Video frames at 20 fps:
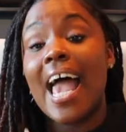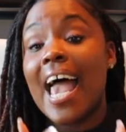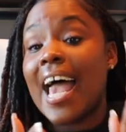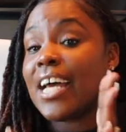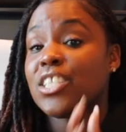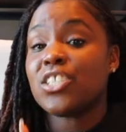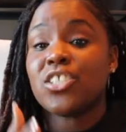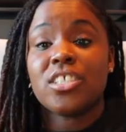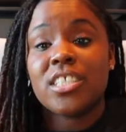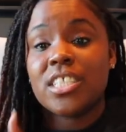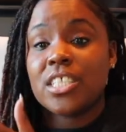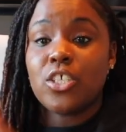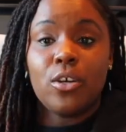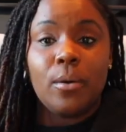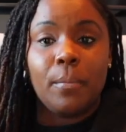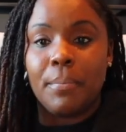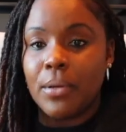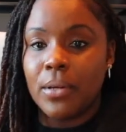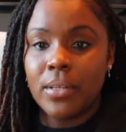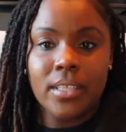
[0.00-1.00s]
As you're
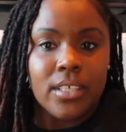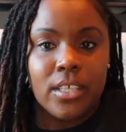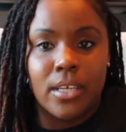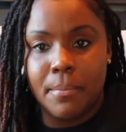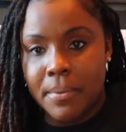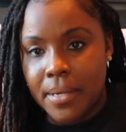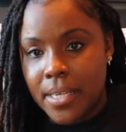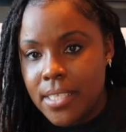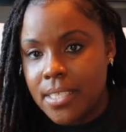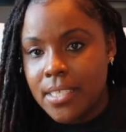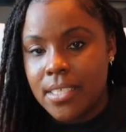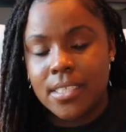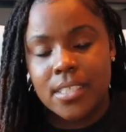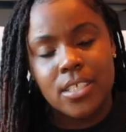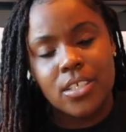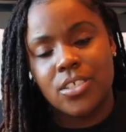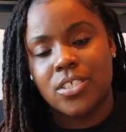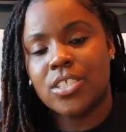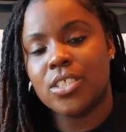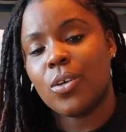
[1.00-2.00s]
still building your business
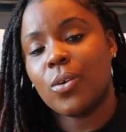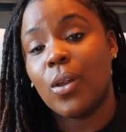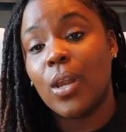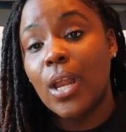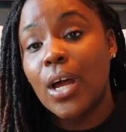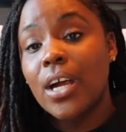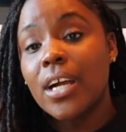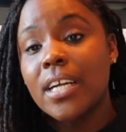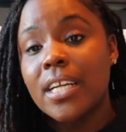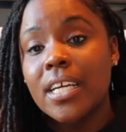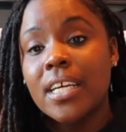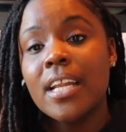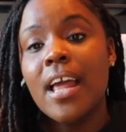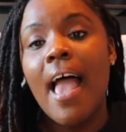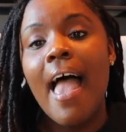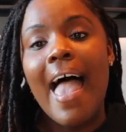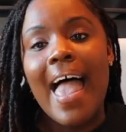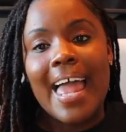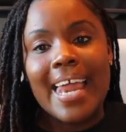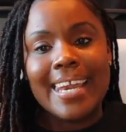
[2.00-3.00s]
and you're still learning,
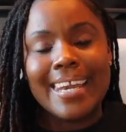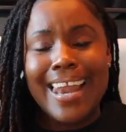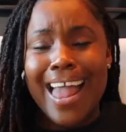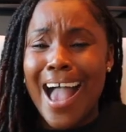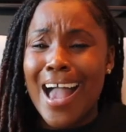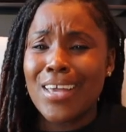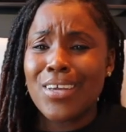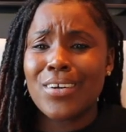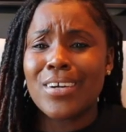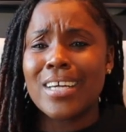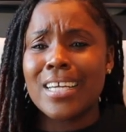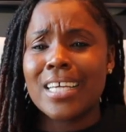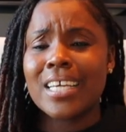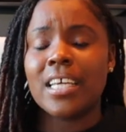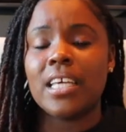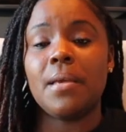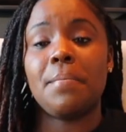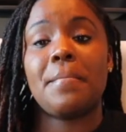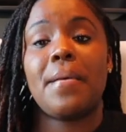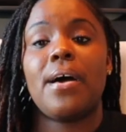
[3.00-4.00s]
now you're getting
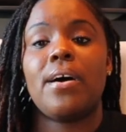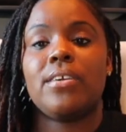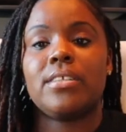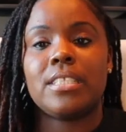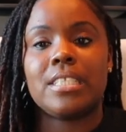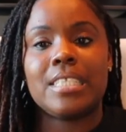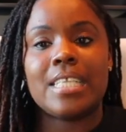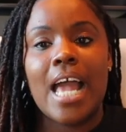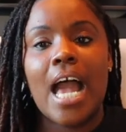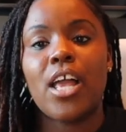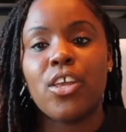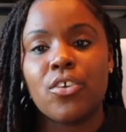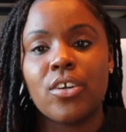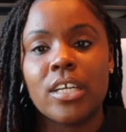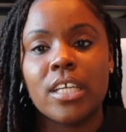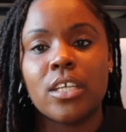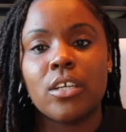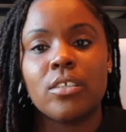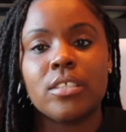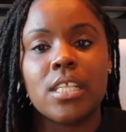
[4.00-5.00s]
emails, now you're
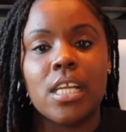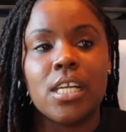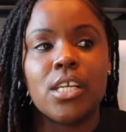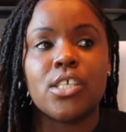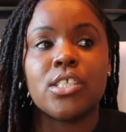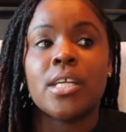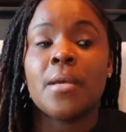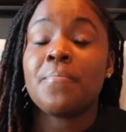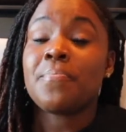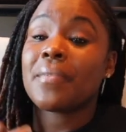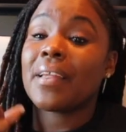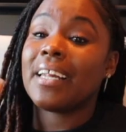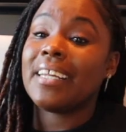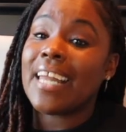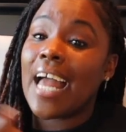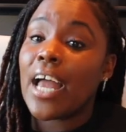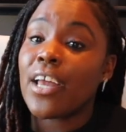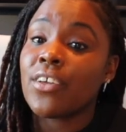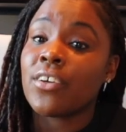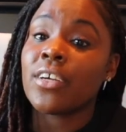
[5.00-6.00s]
getting those alerts,
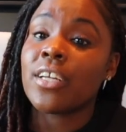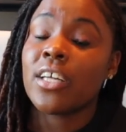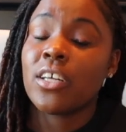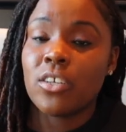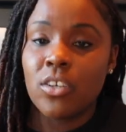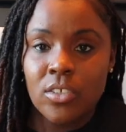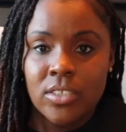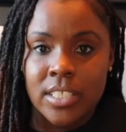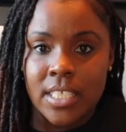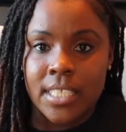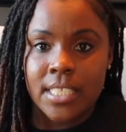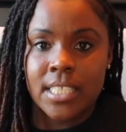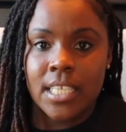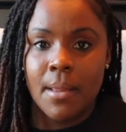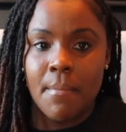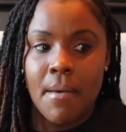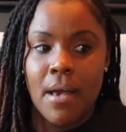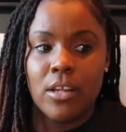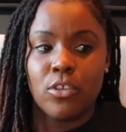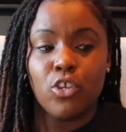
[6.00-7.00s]
now you're getting those things in
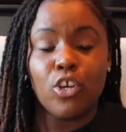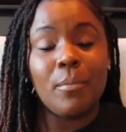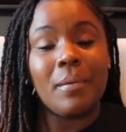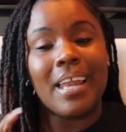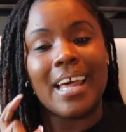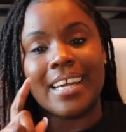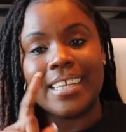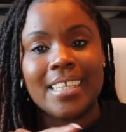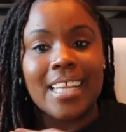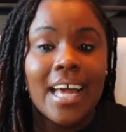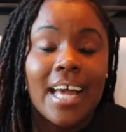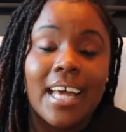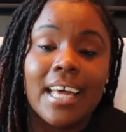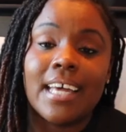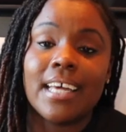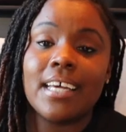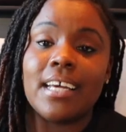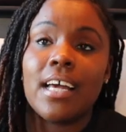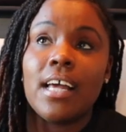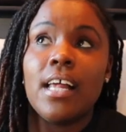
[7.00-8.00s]
the mail. You can be like,
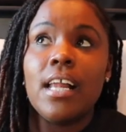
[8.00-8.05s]
dang,